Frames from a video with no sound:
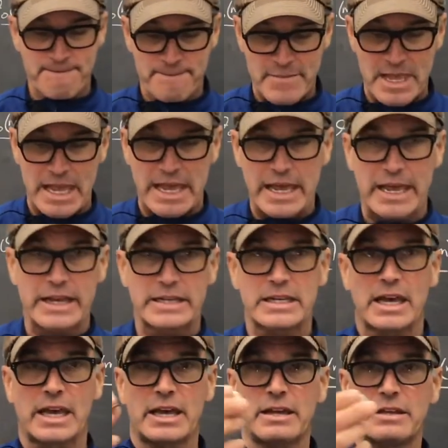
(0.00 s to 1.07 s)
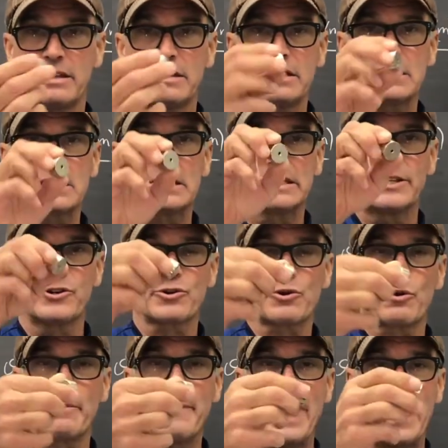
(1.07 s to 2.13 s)
and the cylindrical
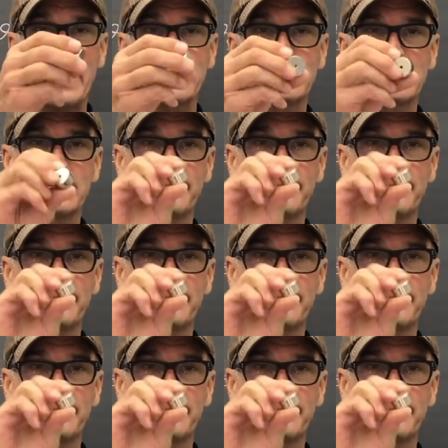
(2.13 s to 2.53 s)
mass